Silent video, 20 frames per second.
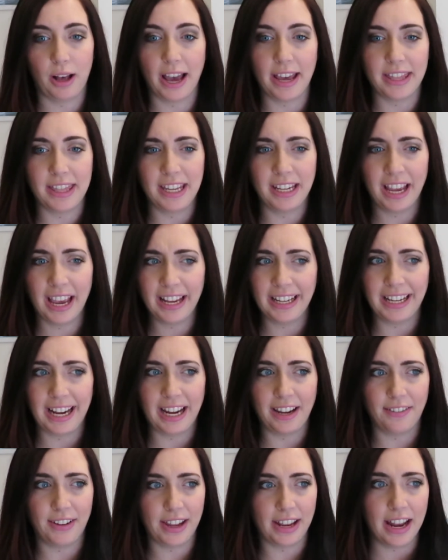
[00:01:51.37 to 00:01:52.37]
I think I
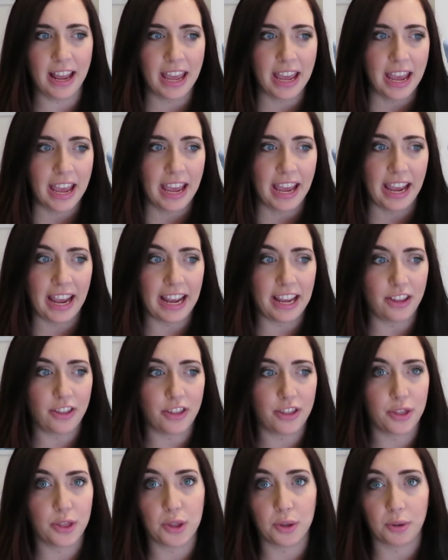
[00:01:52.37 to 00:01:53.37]
gave it a
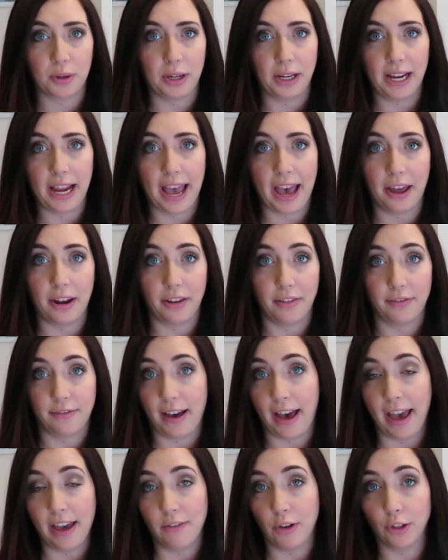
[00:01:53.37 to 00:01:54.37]
3 out of
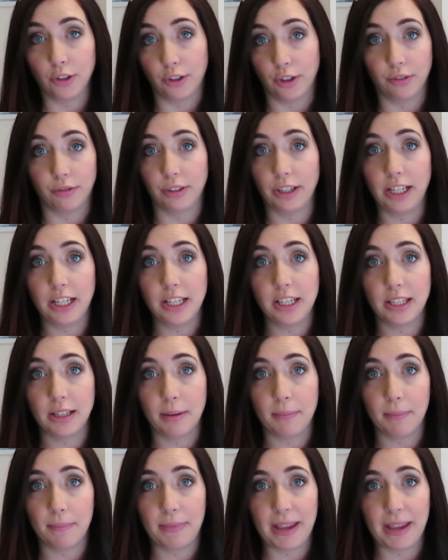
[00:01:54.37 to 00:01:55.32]
5 on Goodreads.